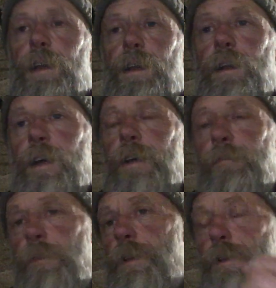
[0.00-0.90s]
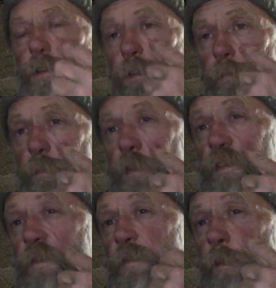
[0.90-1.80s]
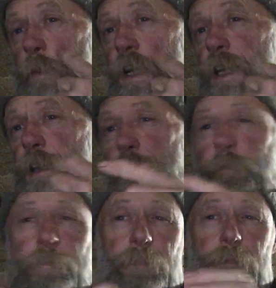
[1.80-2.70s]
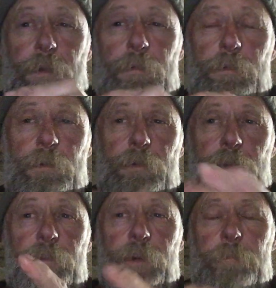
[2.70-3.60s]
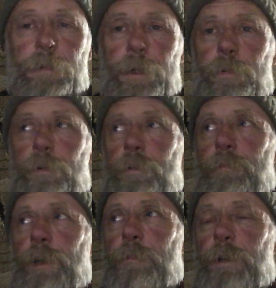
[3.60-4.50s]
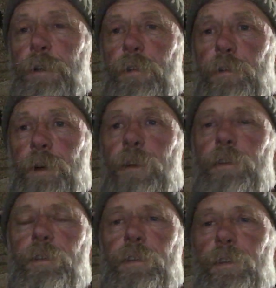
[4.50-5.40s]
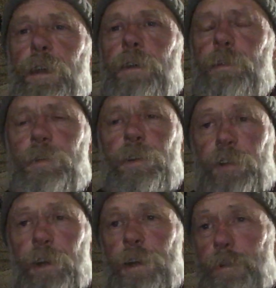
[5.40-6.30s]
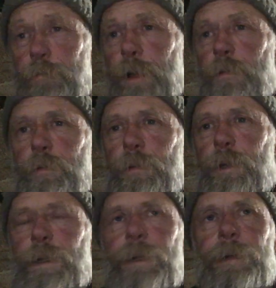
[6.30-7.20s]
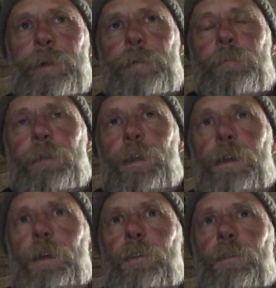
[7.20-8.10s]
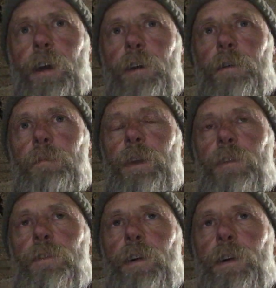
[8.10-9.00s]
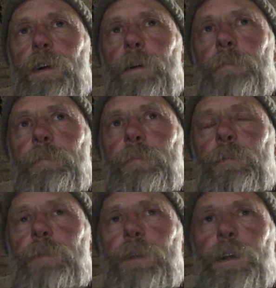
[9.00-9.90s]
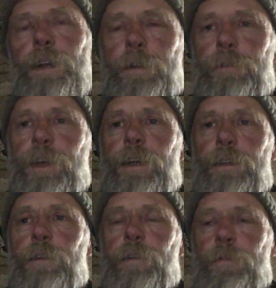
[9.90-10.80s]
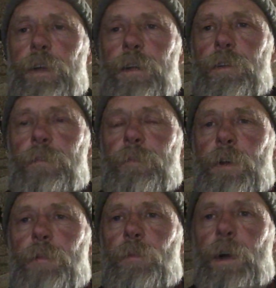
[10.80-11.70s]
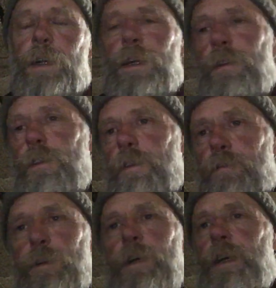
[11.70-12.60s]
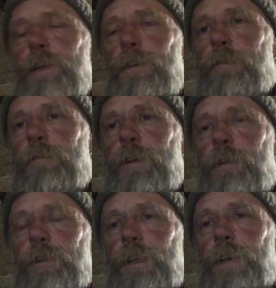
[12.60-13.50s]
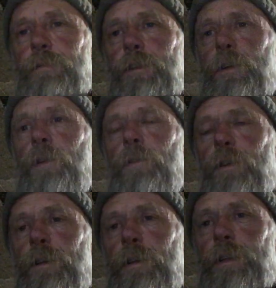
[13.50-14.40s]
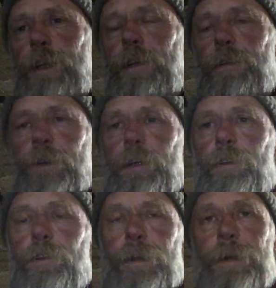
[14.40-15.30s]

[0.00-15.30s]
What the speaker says: Like there's a familiar to some people, maybe not to others, there's a thing called a turnbuckle. So it's got a left-handed thread on one end and a right-handed thread on the other, and a hook on the end of each.